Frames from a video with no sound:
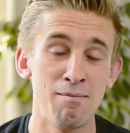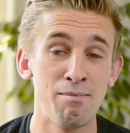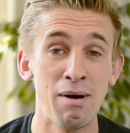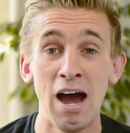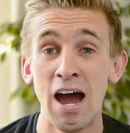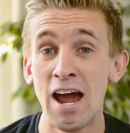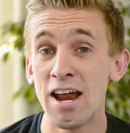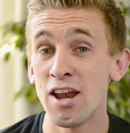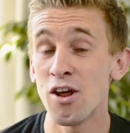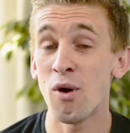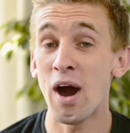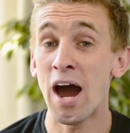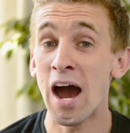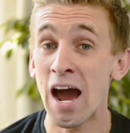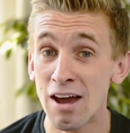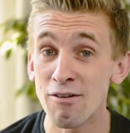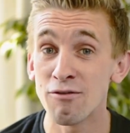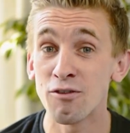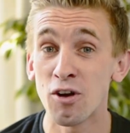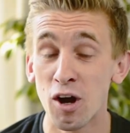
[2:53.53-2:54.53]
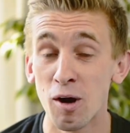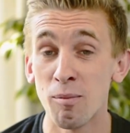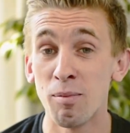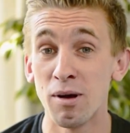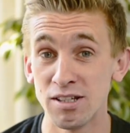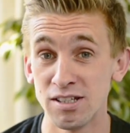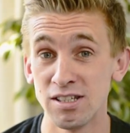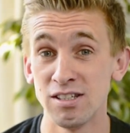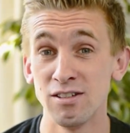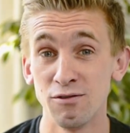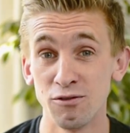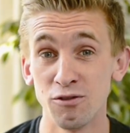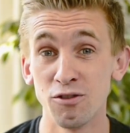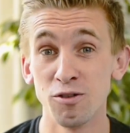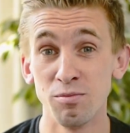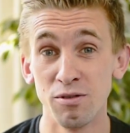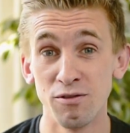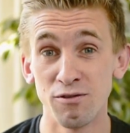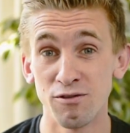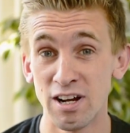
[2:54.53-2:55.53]
But I know I've got a positive
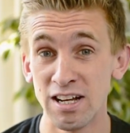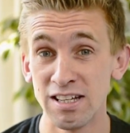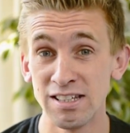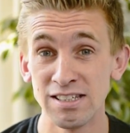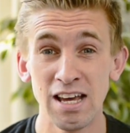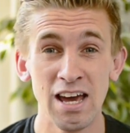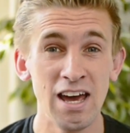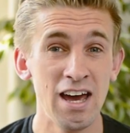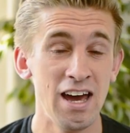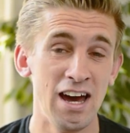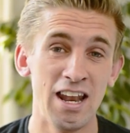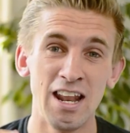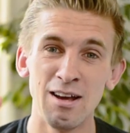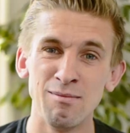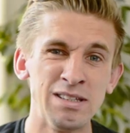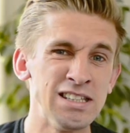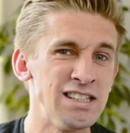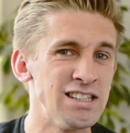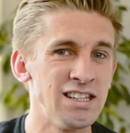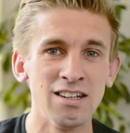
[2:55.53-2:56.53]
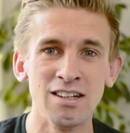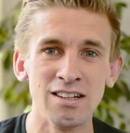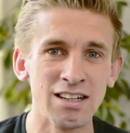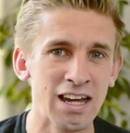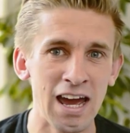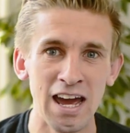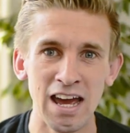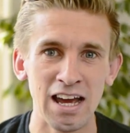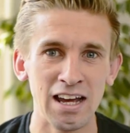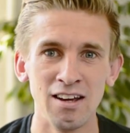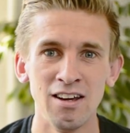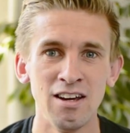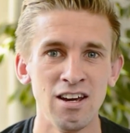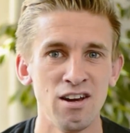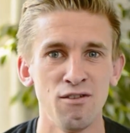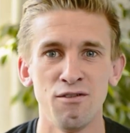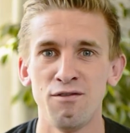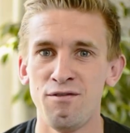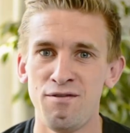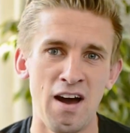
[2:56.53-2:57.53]
group of friends and I'm still getting
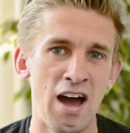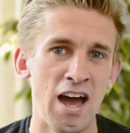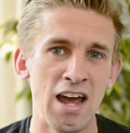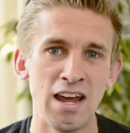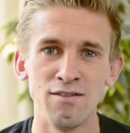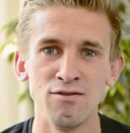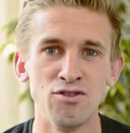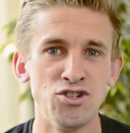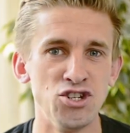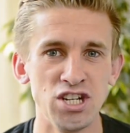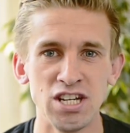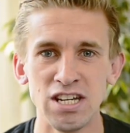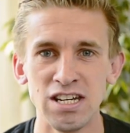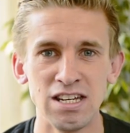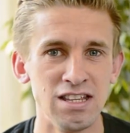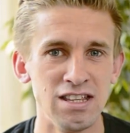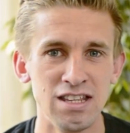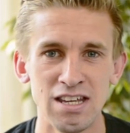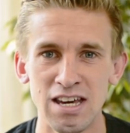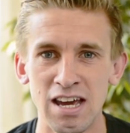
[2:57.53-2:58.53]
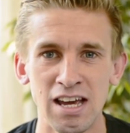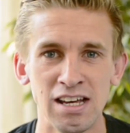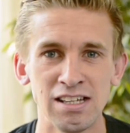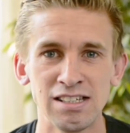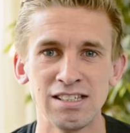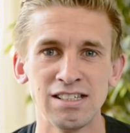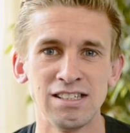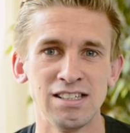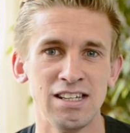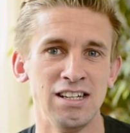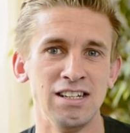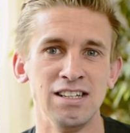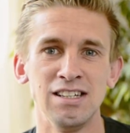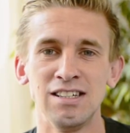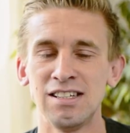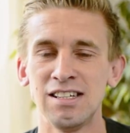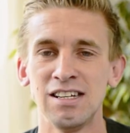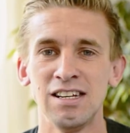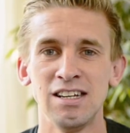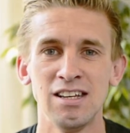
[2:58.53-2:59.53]
5G this
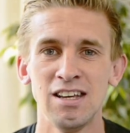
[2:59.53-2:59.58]
and